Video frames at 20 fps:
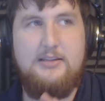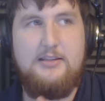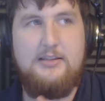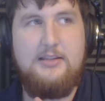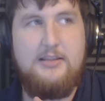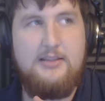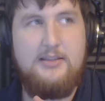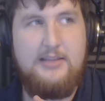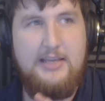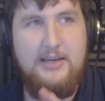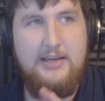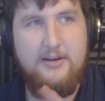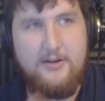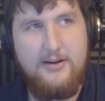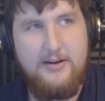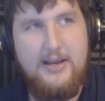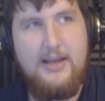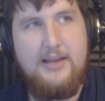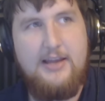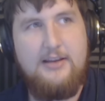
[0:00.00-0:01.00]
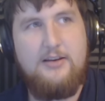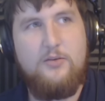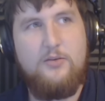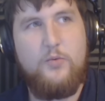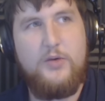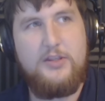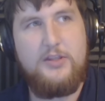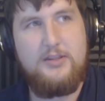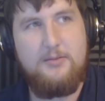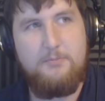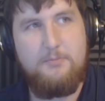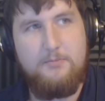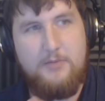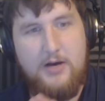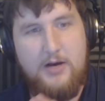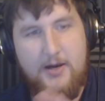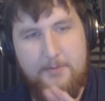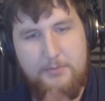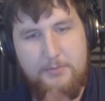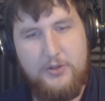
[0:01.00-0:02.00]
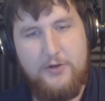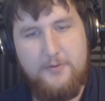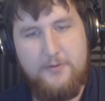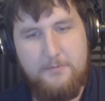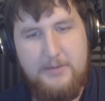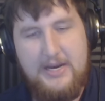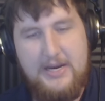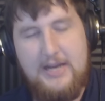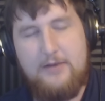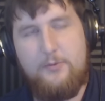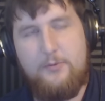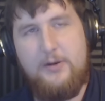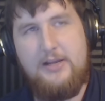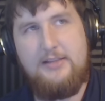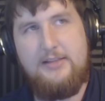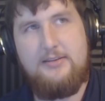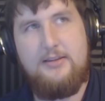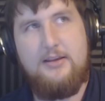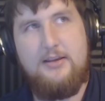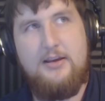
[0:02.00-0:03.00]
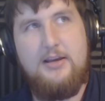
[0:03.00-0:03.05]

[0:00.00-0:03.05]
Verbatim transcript: the internet with the upload bandwidth